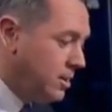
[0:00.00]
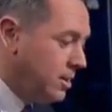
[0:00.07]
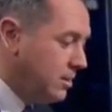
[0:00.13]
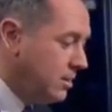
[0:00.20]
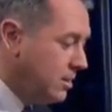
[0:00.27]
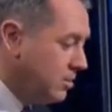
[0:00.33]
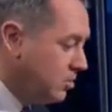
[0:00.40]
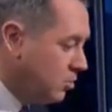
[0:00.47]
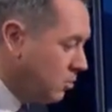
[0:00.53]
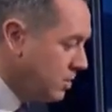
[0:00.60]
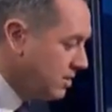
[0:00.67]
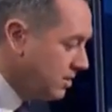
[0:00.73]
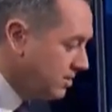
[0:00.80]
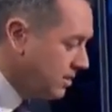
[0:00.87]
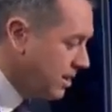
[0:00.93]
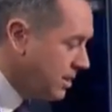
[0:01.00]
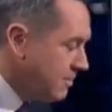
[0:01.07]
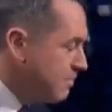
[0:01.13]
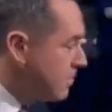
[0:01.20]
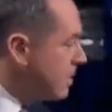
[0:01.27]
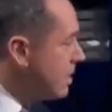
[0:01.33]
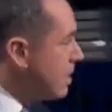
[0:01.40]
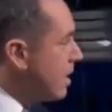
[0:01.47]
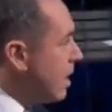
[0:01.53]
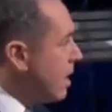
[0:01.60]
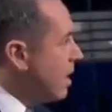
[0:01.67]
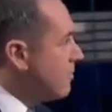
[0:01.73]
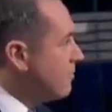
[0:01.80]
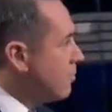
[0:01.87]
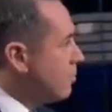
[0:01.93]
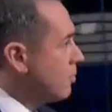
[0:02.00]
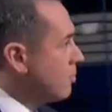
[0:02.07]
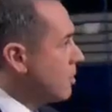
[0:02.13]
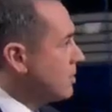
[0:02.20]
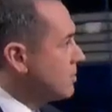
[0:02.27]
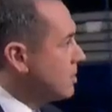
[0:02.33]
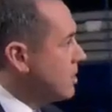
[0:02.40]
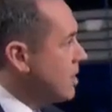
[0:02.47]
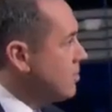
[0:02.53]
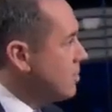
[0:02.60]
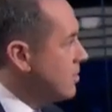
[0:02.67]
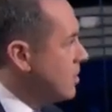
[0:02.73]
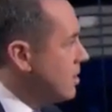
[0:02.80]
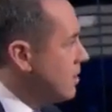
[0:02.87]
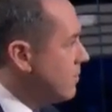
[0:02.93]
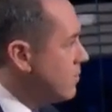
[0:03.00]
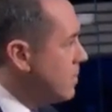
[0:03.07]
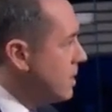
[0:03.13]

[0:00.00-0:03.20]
these stories as they unfold across the country. Thank you for